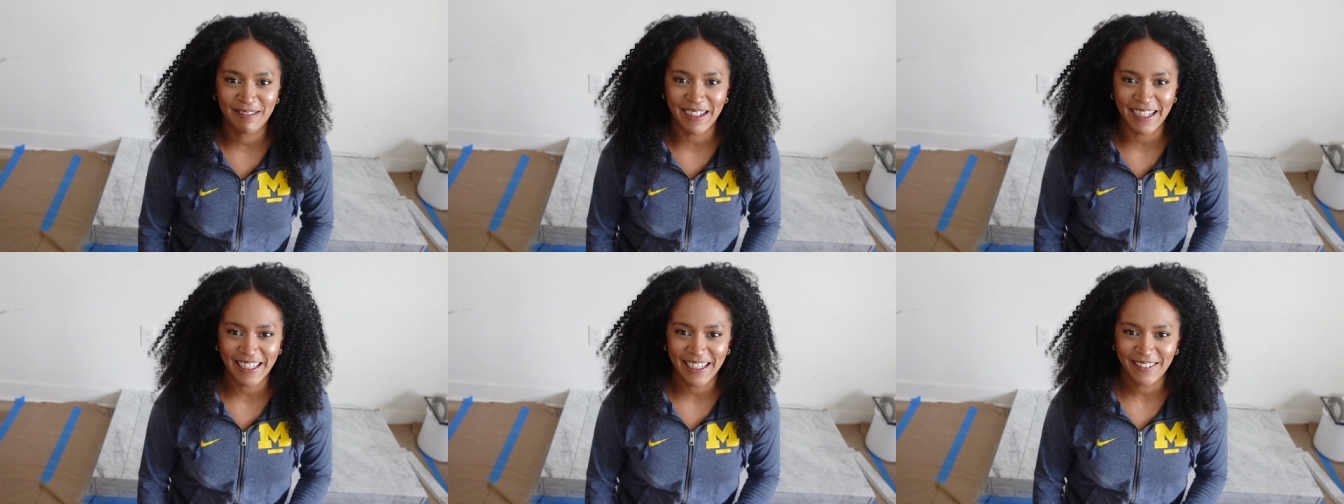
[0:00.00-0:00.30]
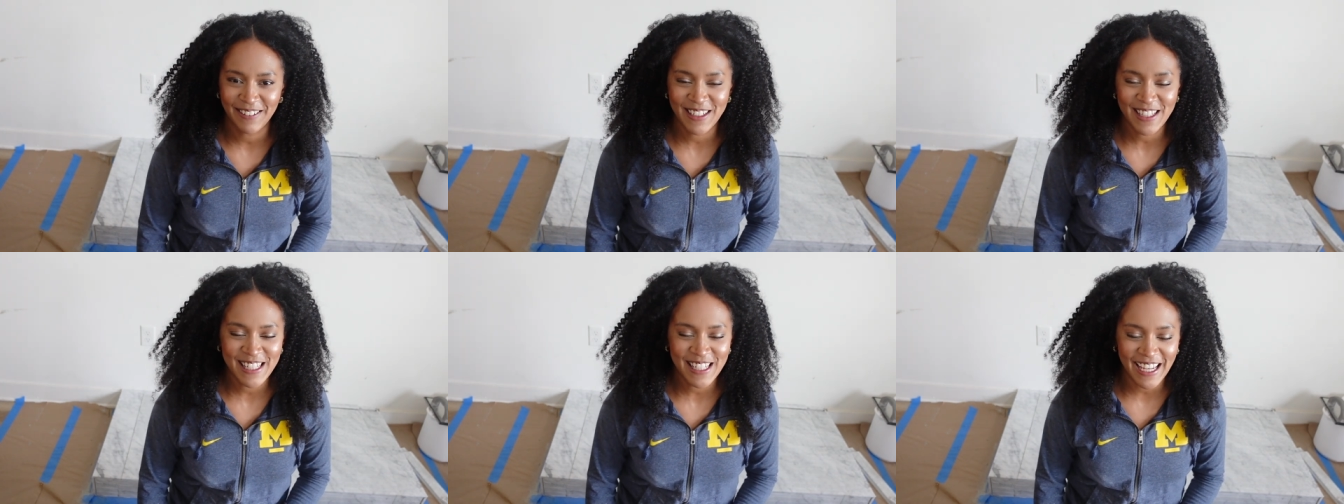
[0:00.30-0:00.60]
but
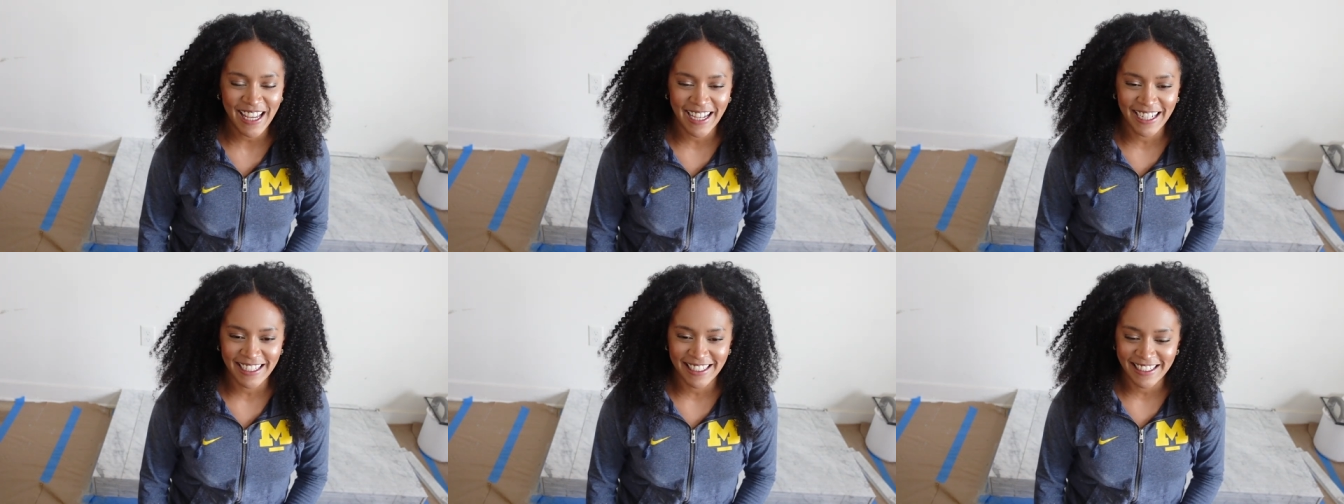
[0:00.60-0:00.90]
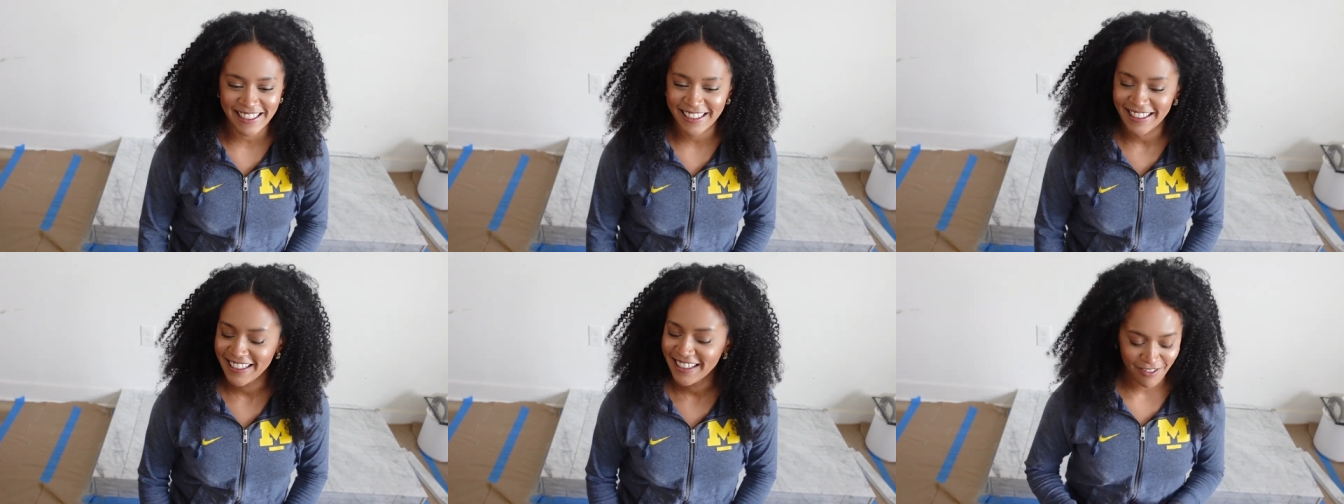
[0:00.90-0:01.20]
once
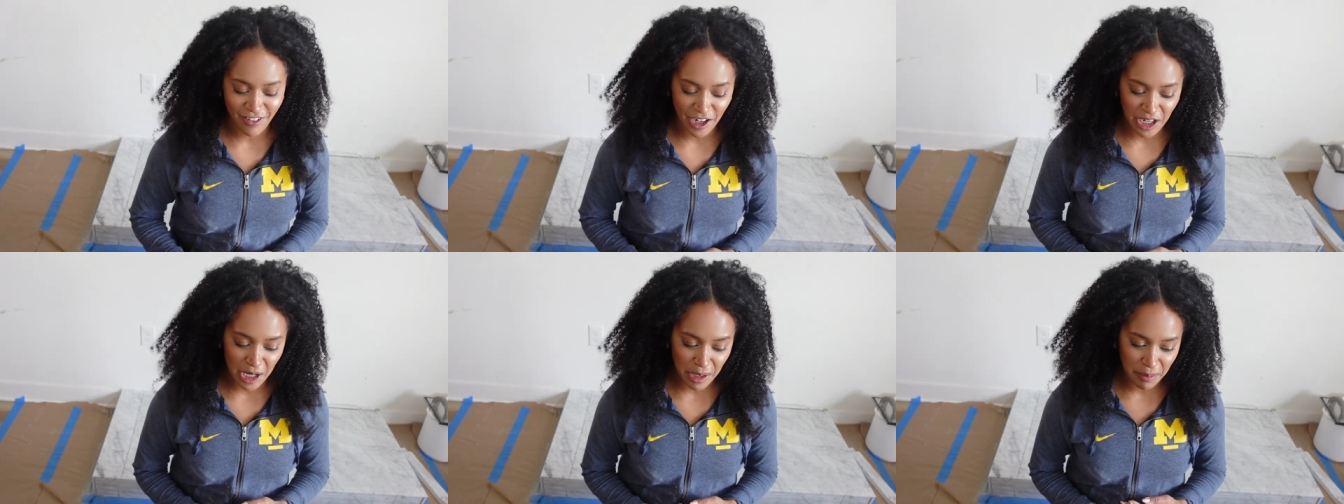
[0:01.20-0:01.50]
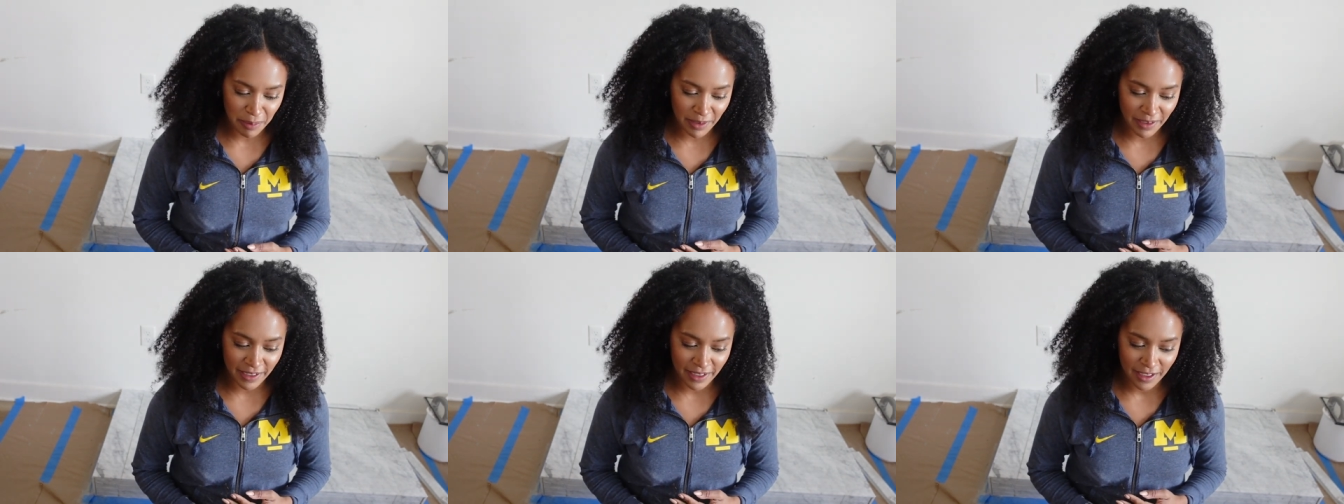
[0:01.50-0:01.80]
again, I read
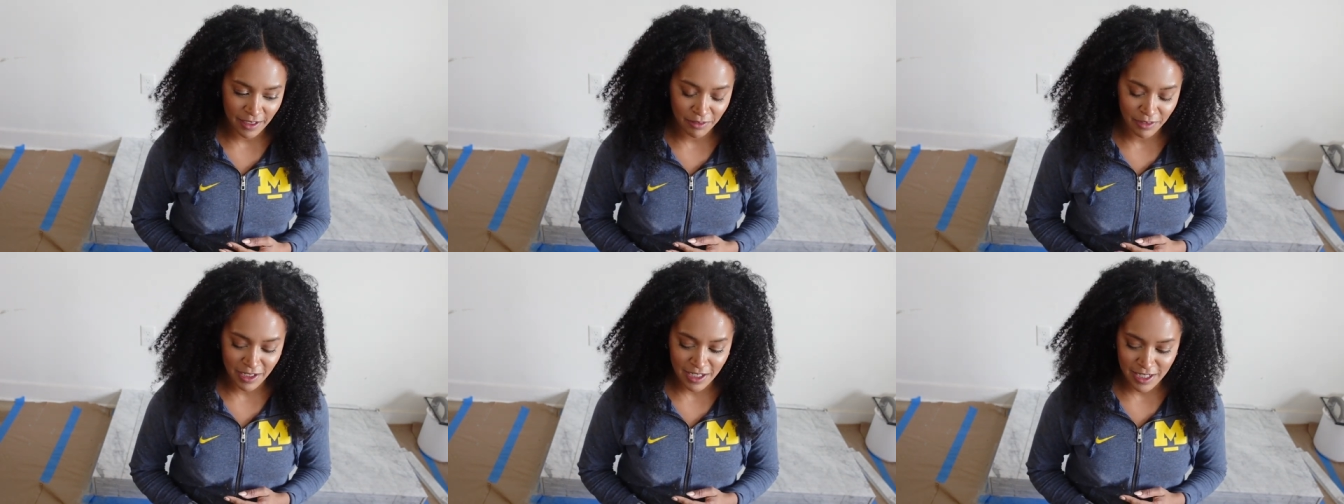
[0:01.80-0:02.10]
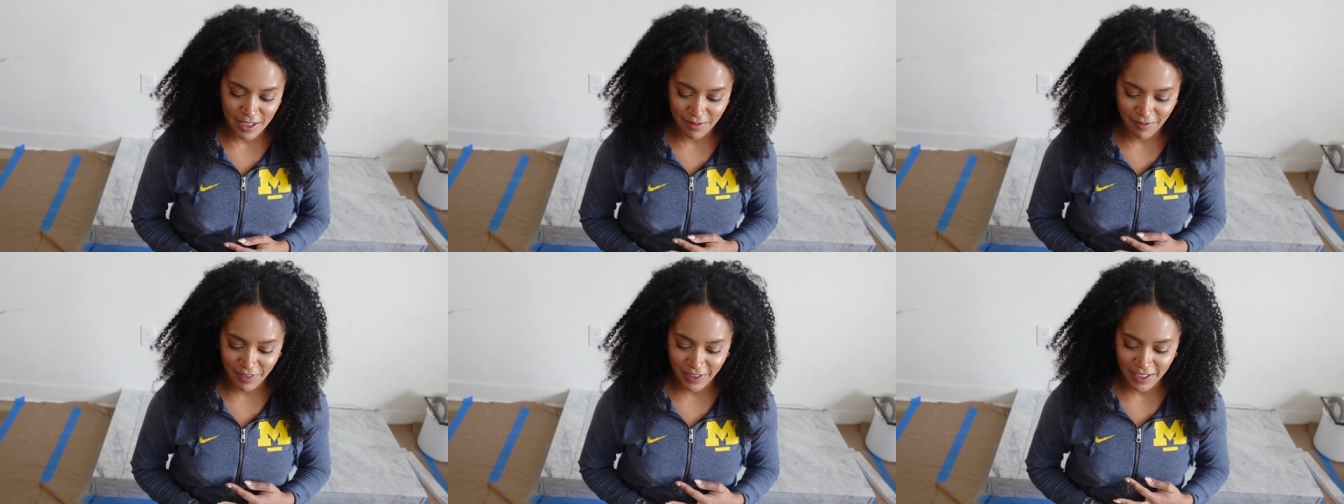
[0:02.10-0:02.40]
up on it, watched
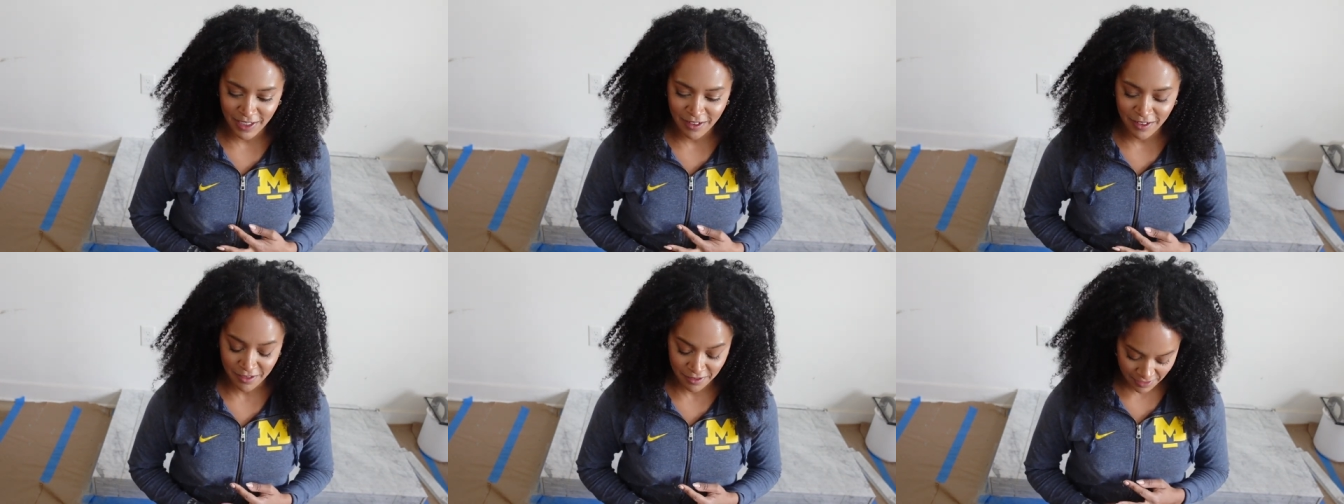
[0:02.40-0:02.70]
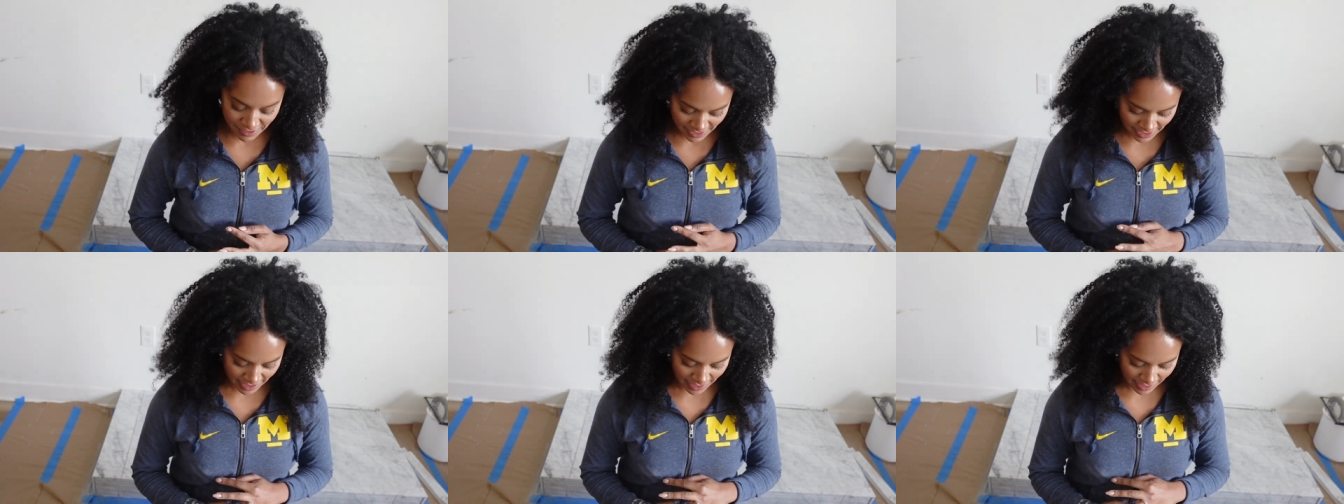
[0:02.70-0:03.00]
some
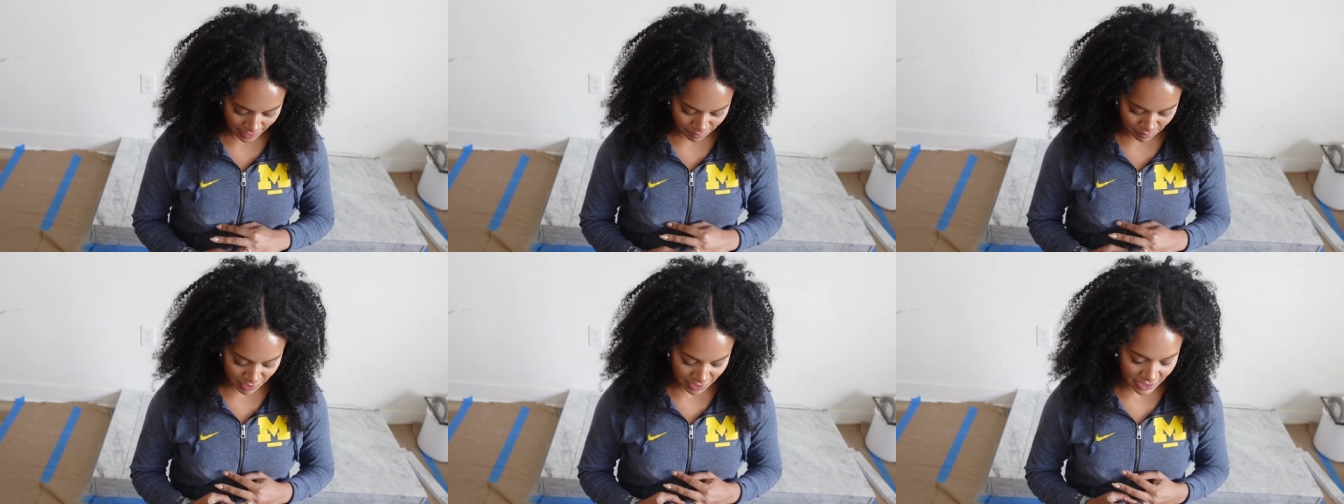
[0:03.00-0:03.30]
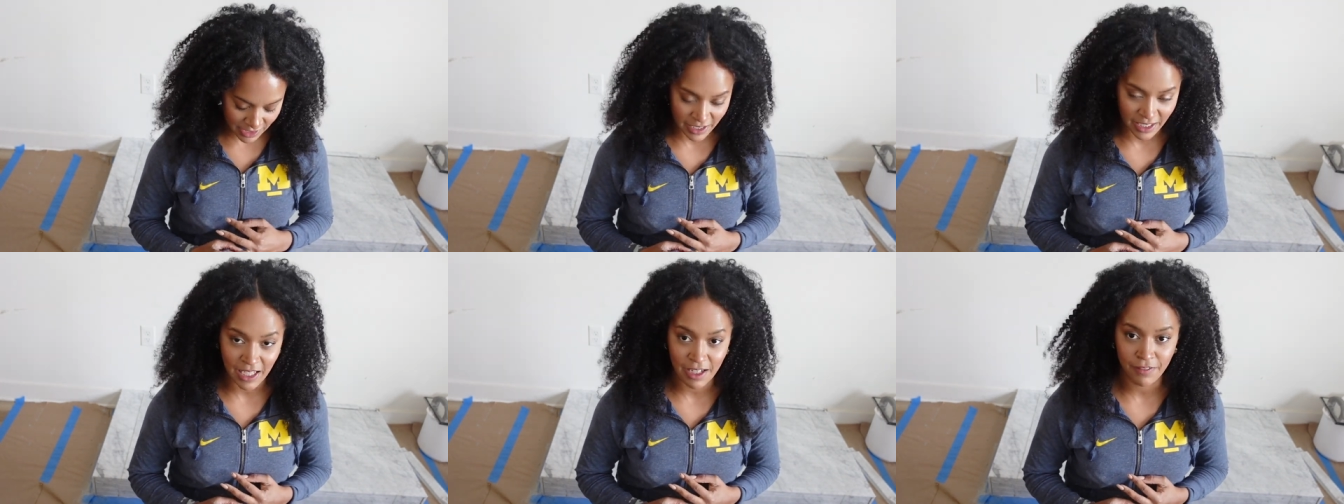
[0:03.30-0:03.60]
videos, and I'm just
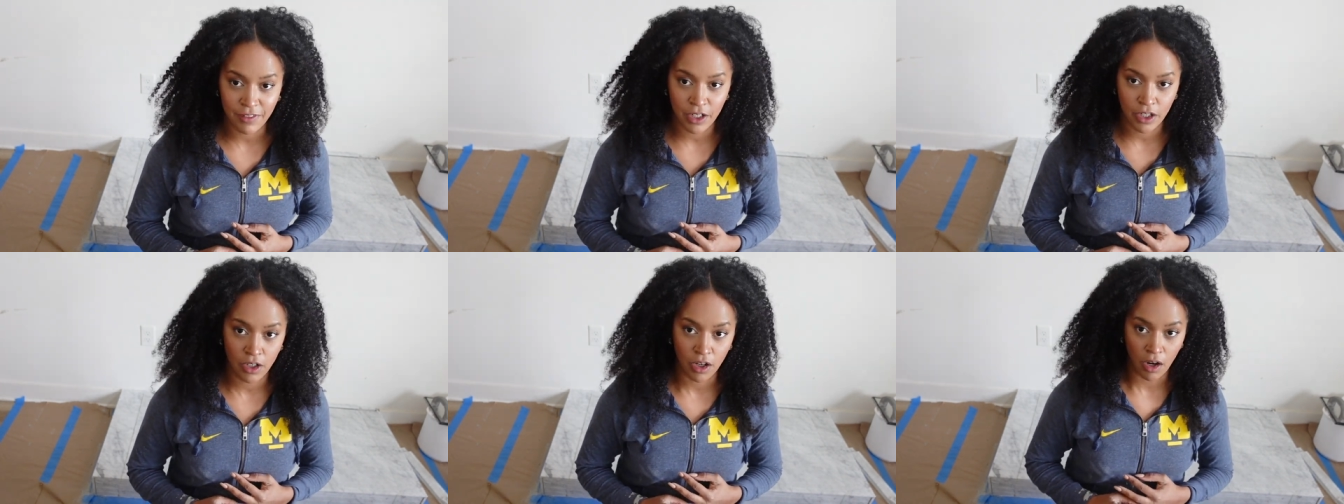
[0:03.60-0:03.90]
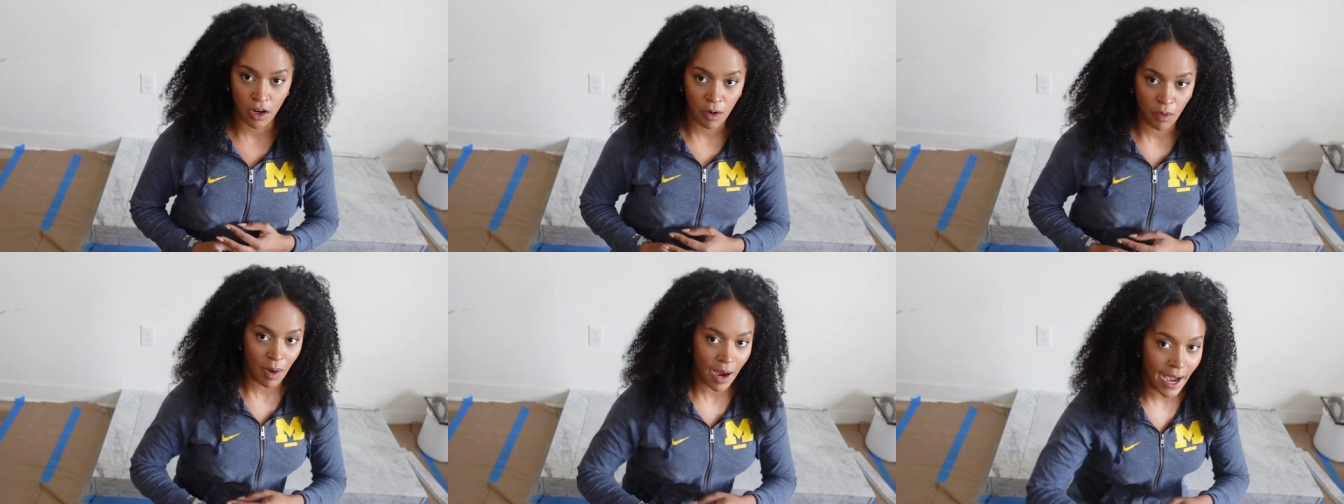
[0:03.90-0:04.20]
gonna give it a
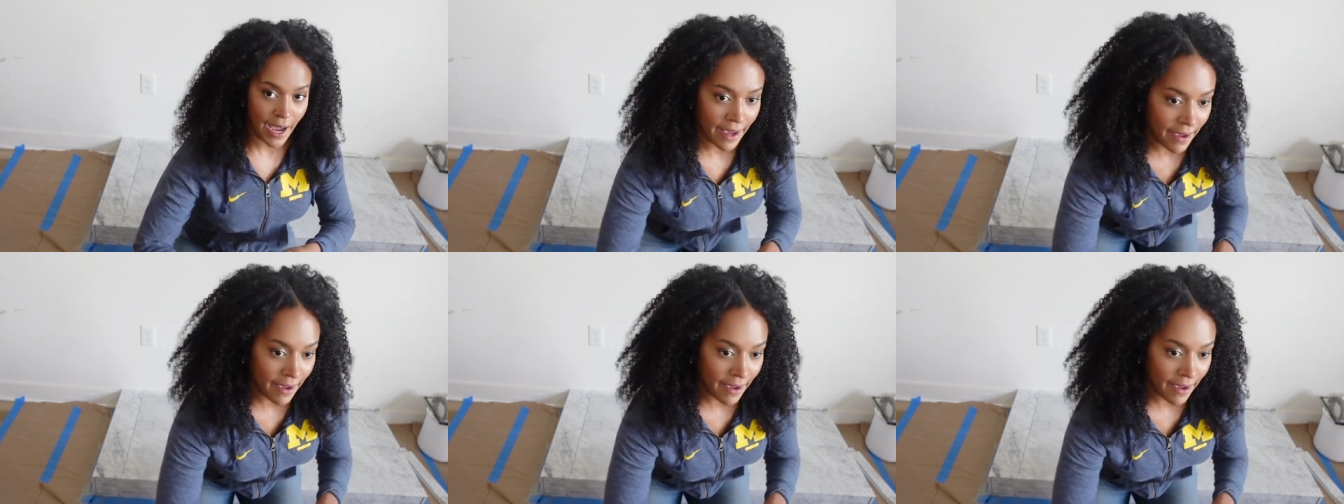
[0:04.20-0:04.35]
go. I